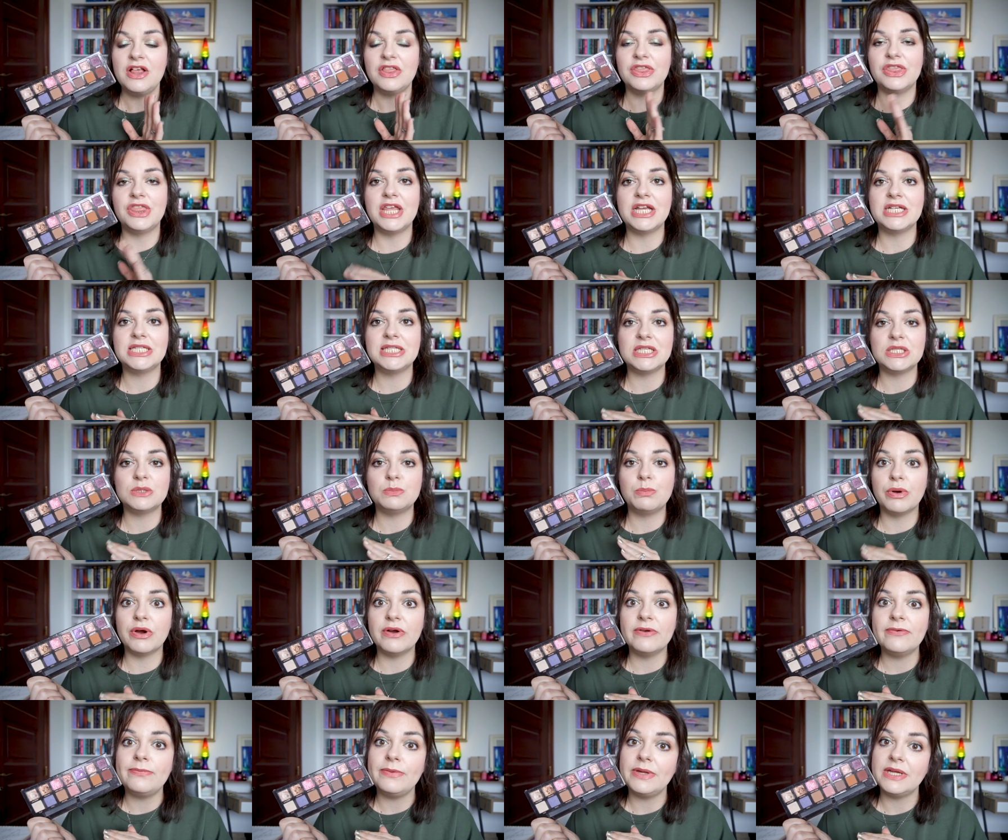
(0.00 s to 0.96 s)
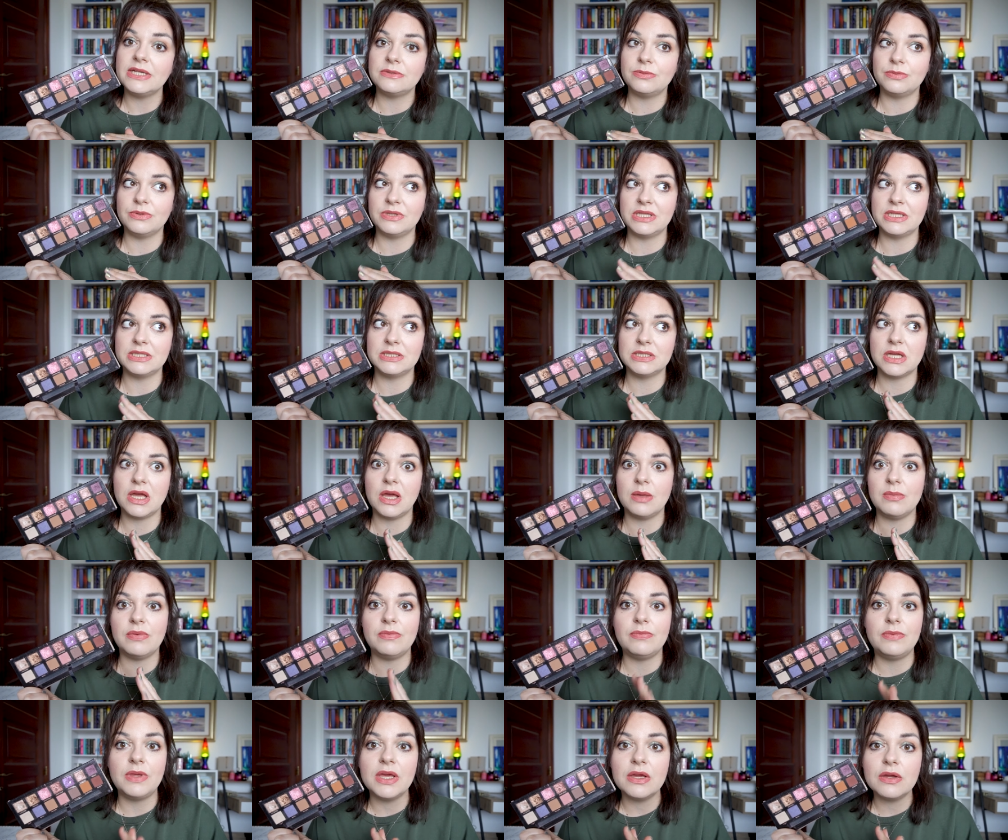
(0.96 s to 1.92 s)
This is perfect for this time
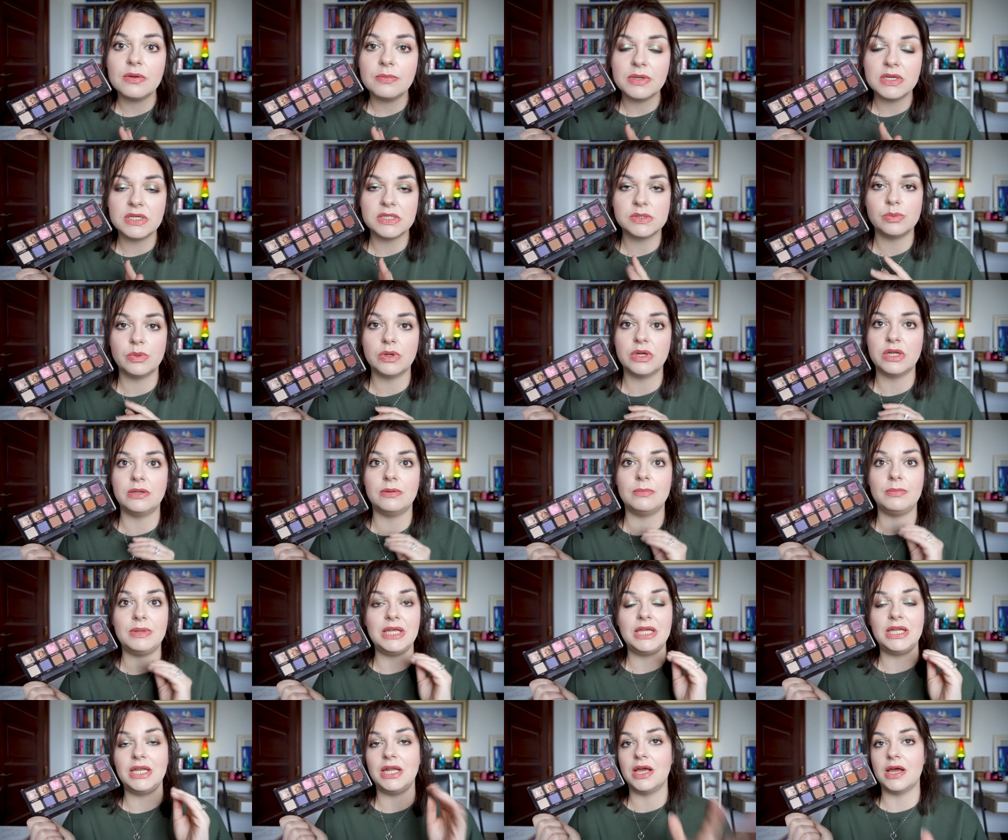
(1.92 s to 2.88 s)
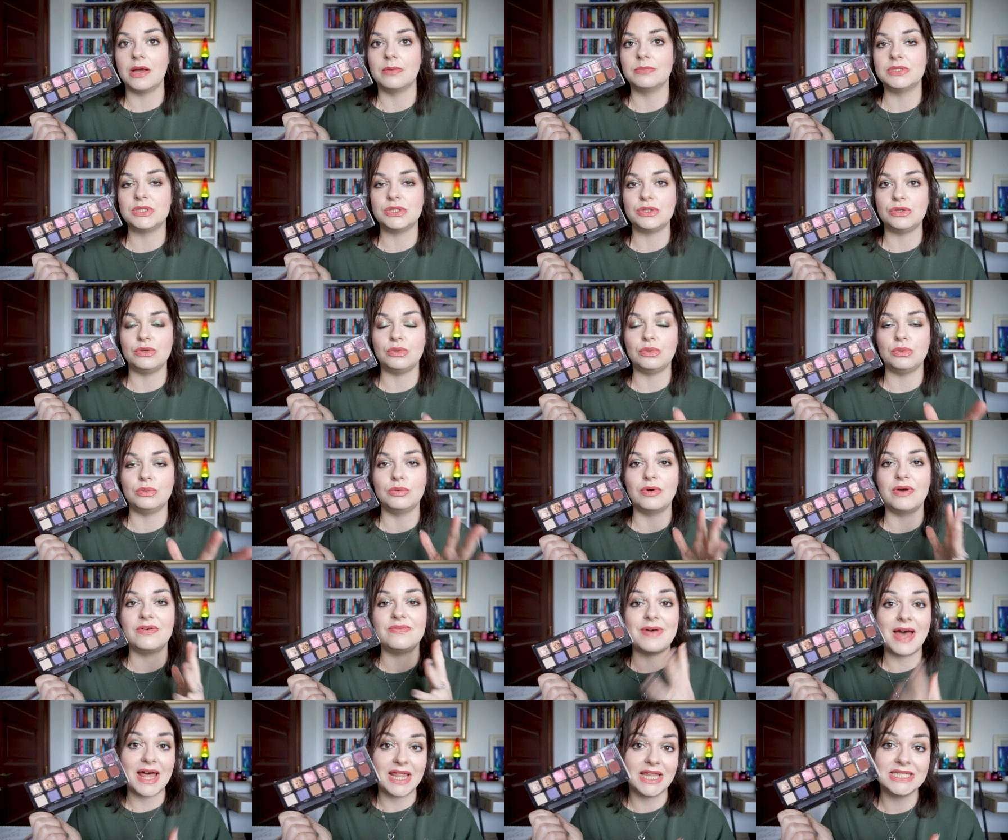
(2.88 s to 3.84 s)
of year because we're going to be leading up to
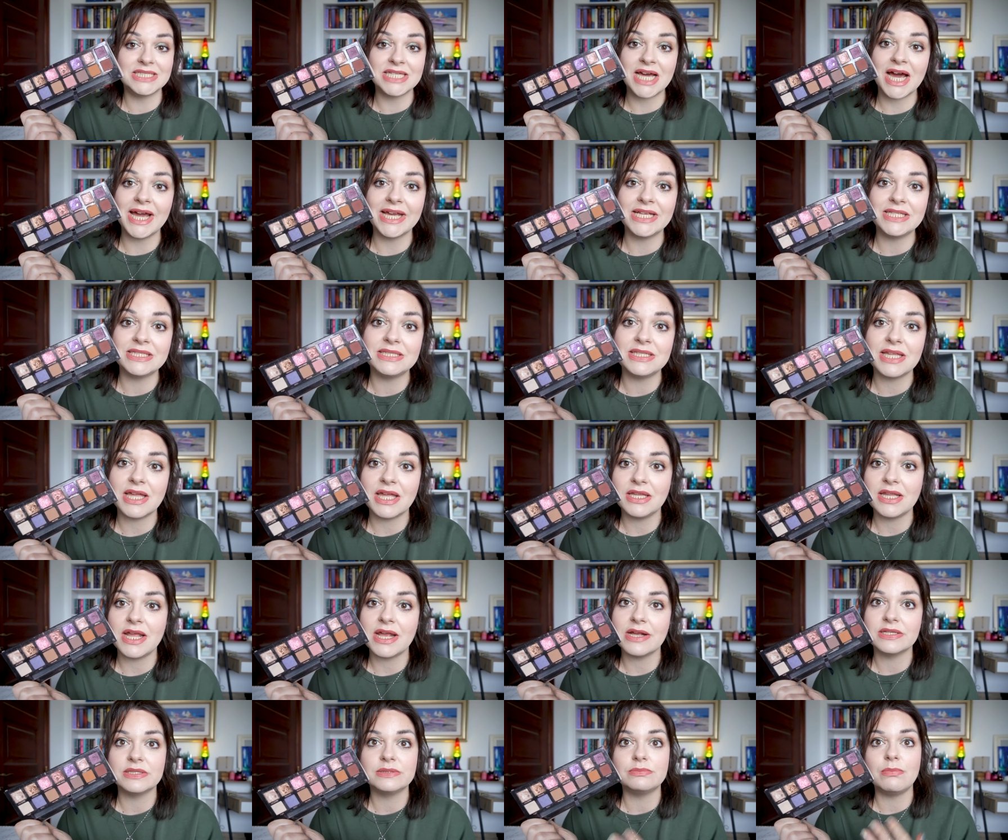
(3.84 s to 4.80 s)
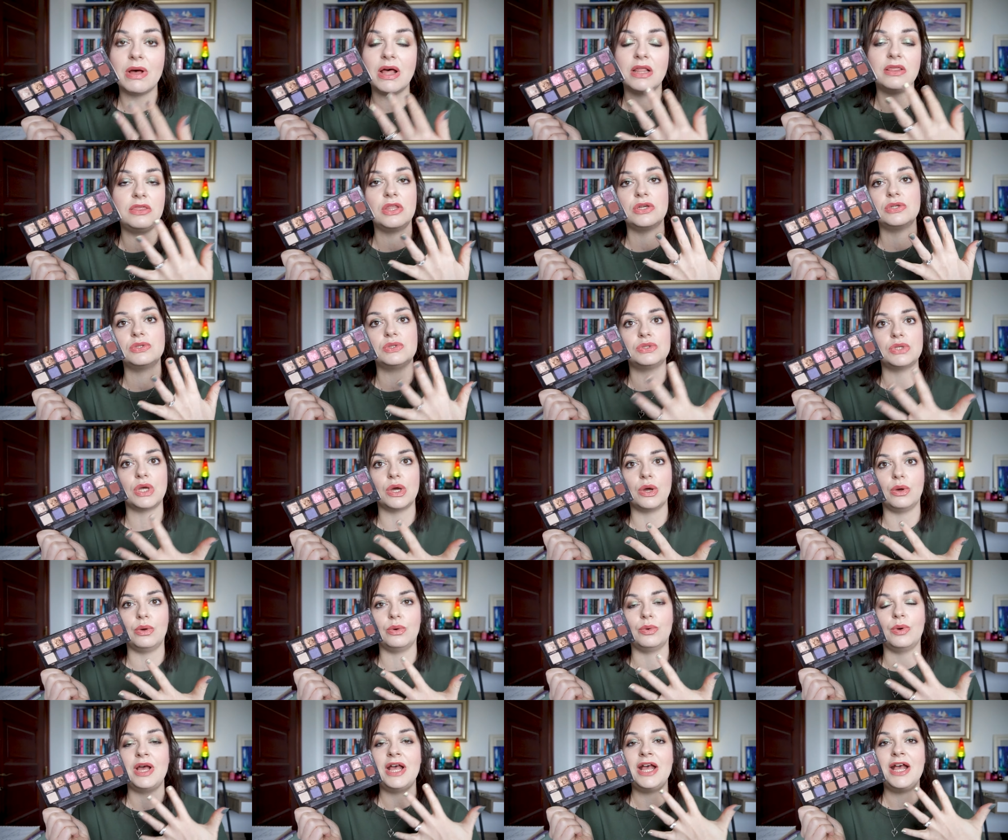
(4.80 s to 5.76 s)
Valentine's Day next month.
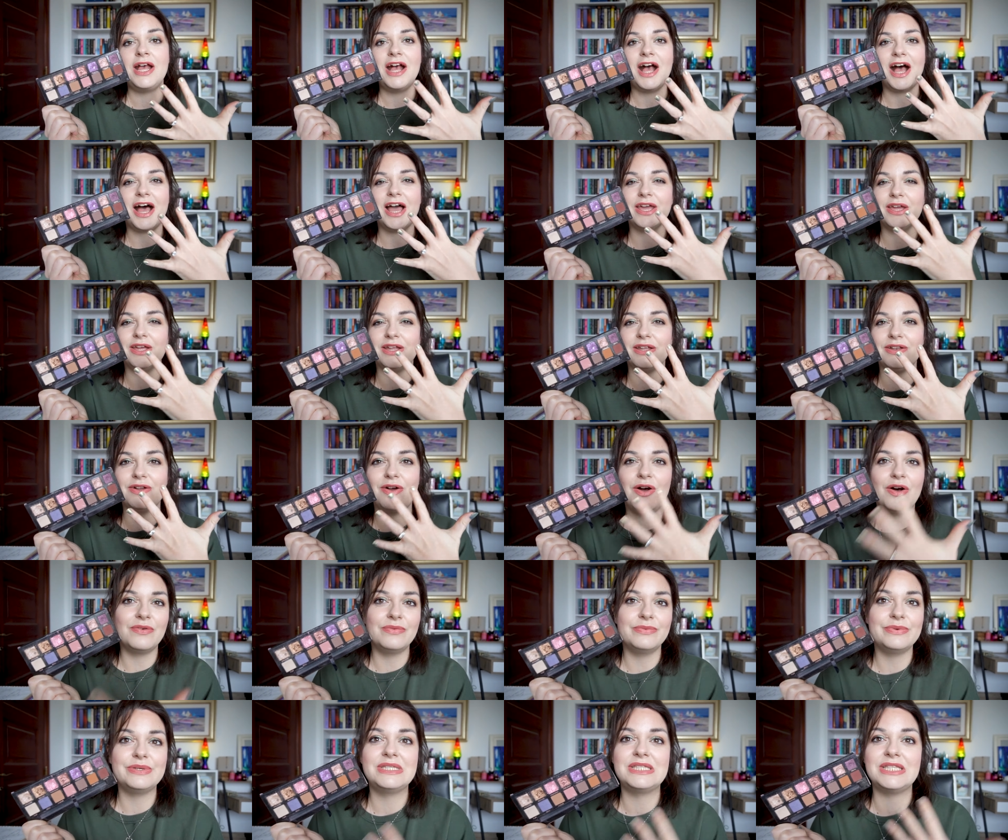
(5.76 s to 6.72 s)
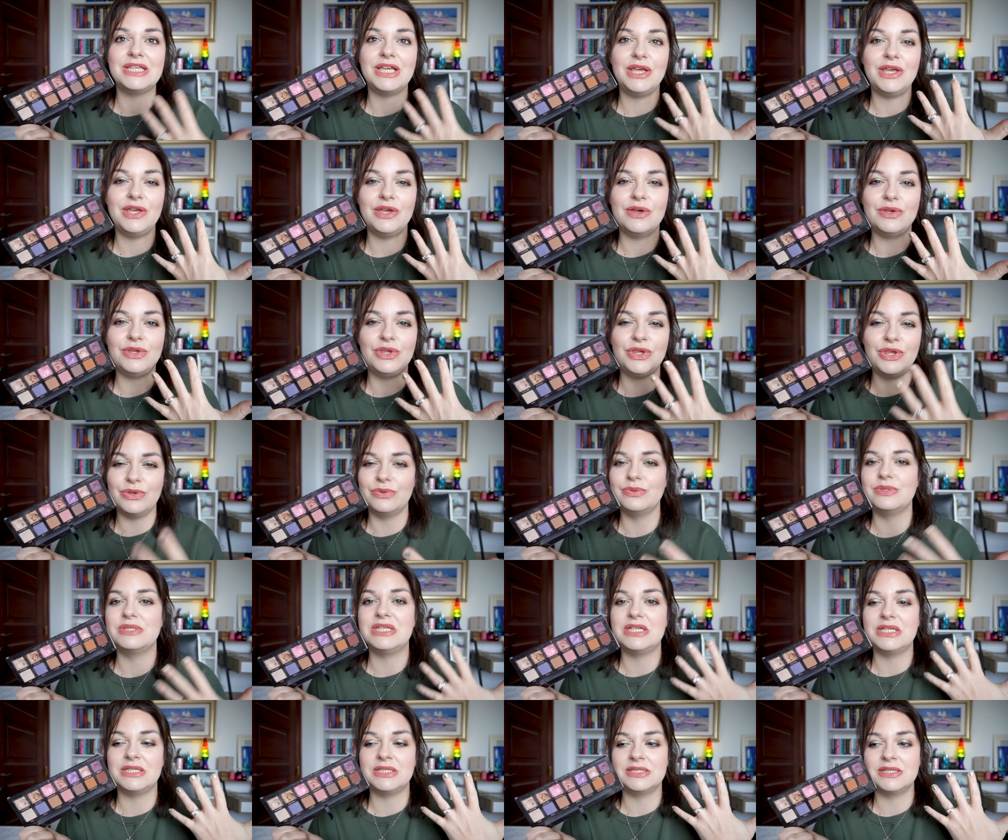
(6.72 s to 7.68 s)
So I can obviously
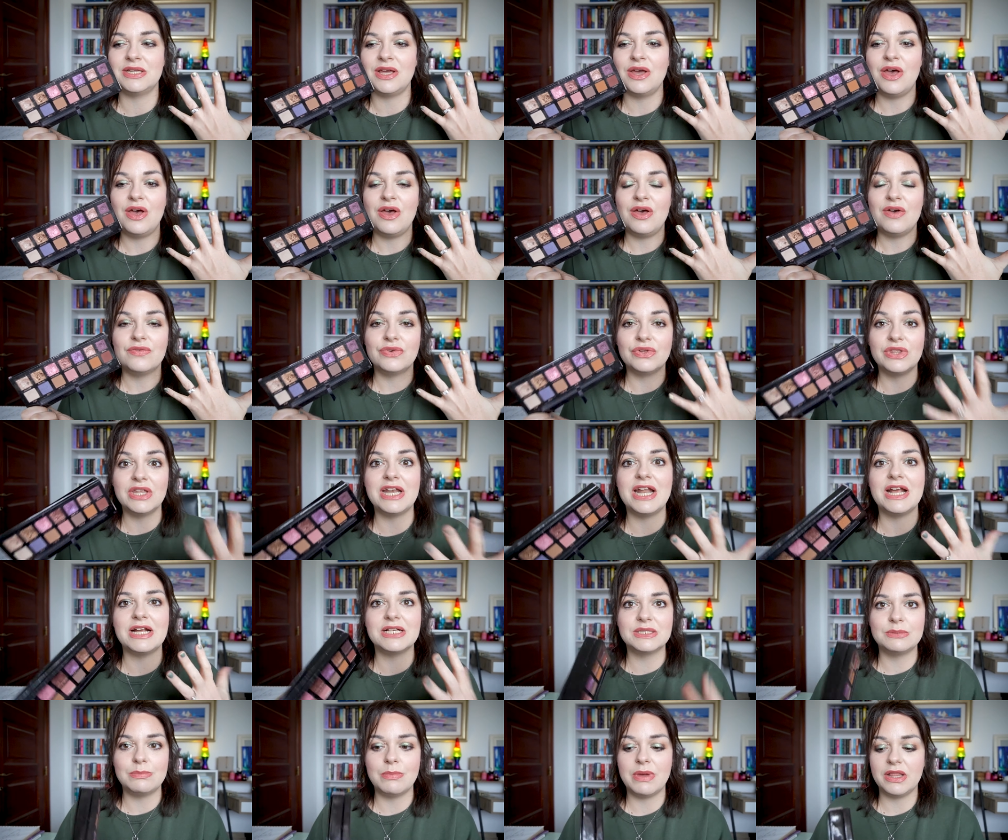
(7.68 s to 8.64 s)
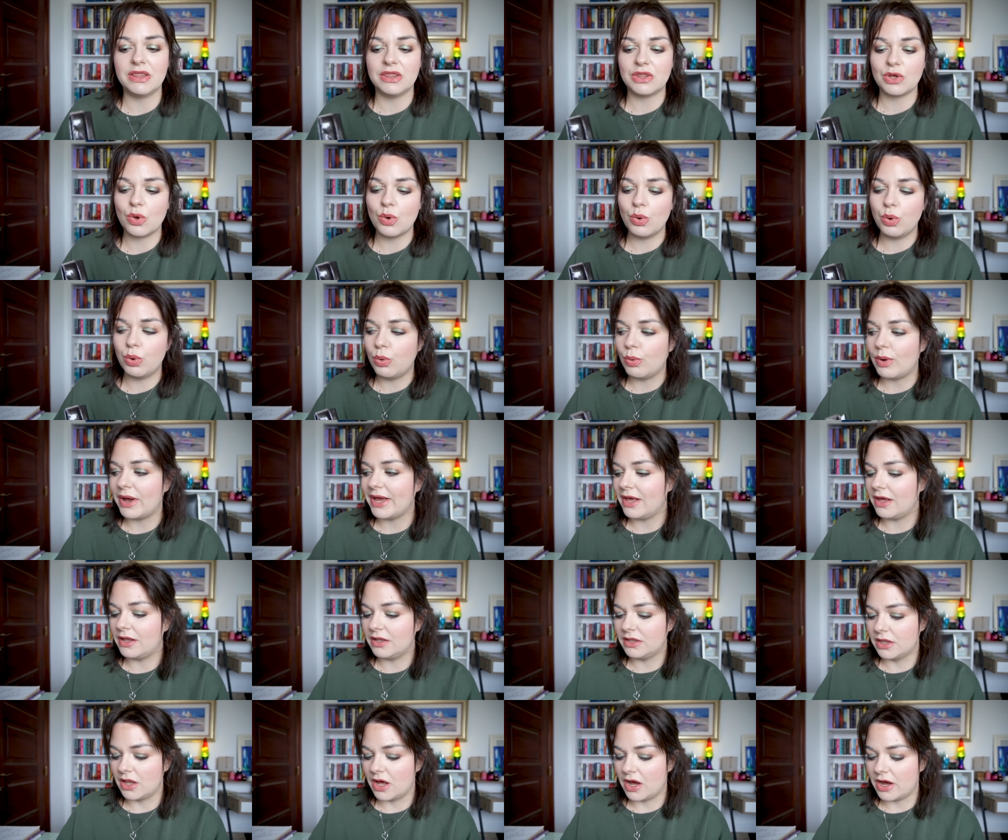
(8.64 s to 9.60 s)
use this for the next month quite
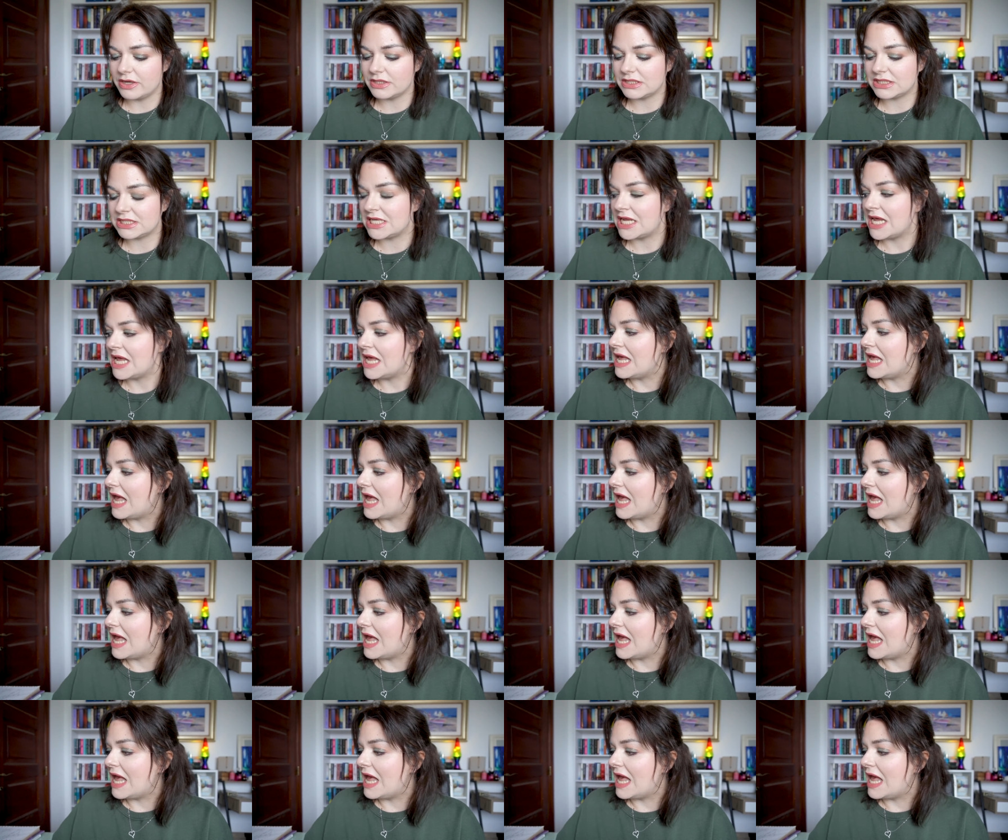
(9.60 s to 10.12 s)
a lot.